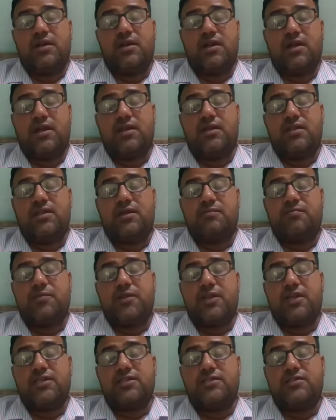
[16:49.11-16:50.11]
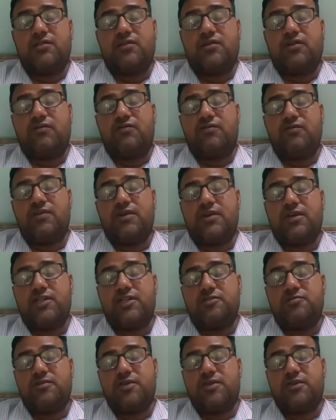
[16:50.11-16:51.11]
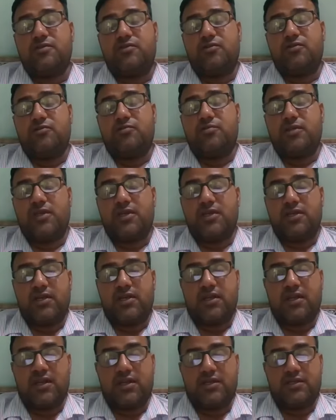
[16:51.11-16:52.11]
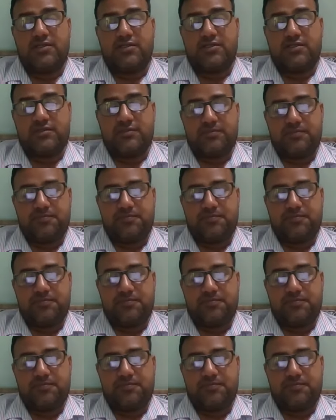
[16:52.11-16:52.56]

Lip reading: at the place of attachment of the ear heads.